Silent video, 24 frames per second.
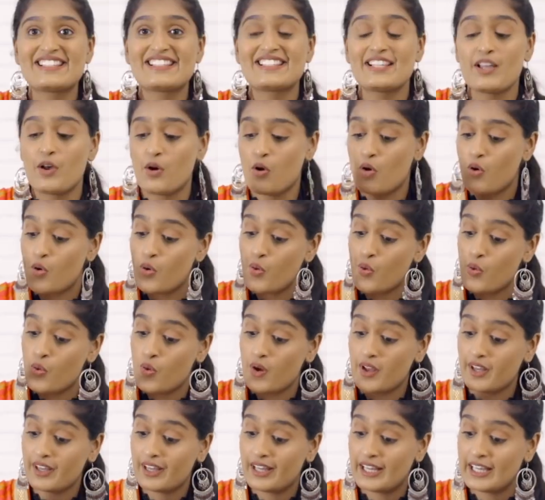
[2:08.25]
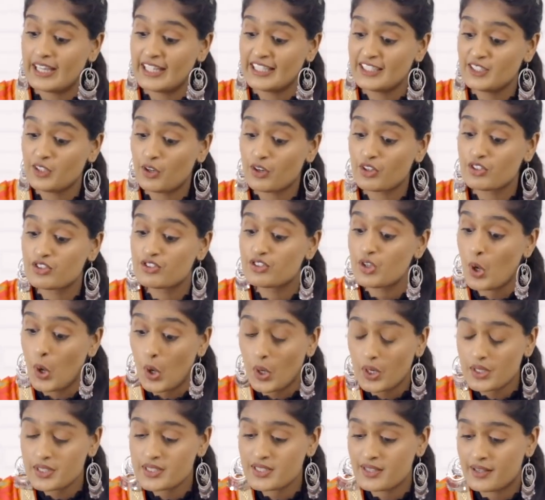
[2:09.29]
So, uh, your
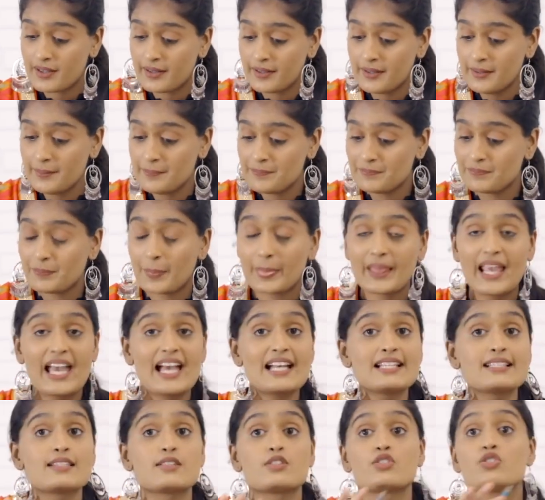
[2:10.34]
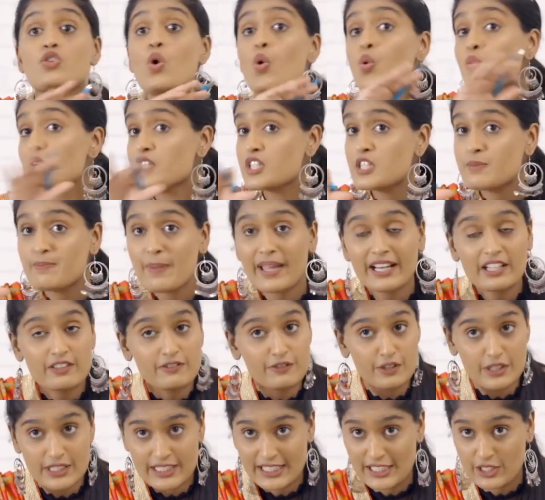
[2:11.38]
daughter has no respect
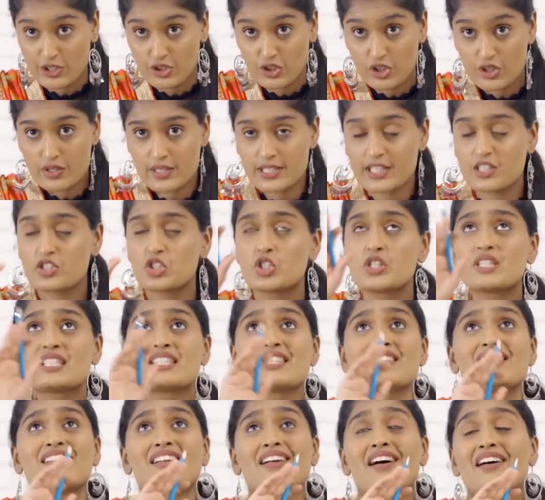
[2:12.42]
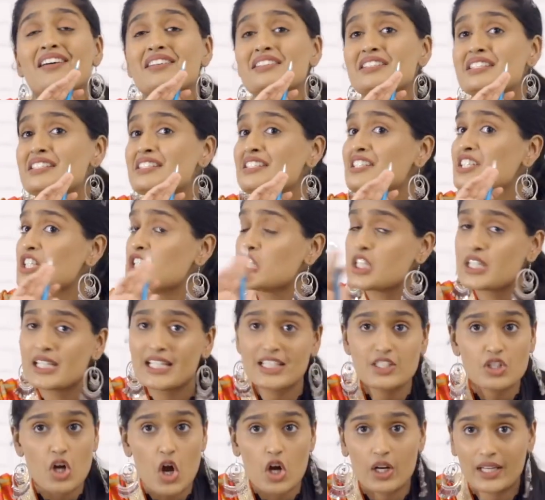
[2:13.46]
for teachers and she's
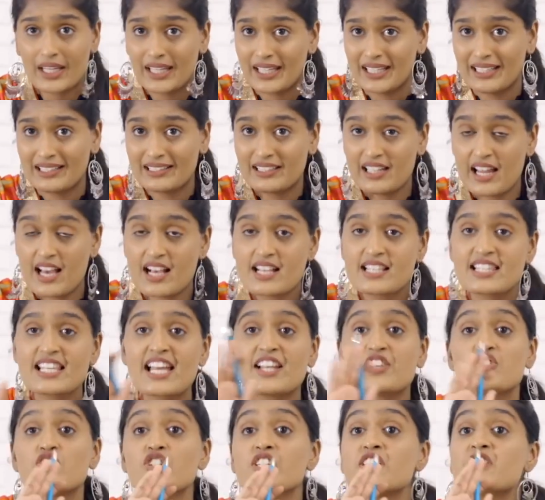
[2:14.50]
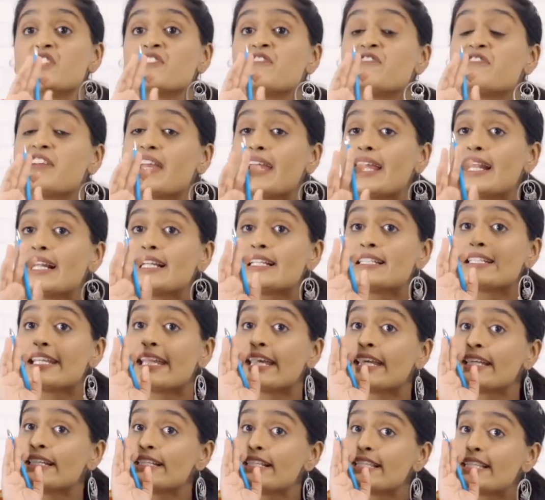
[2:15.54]
continuously talking in class and she's failed
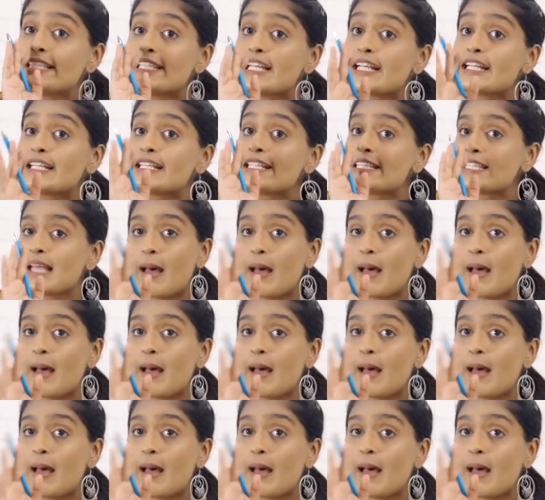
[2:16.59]
in six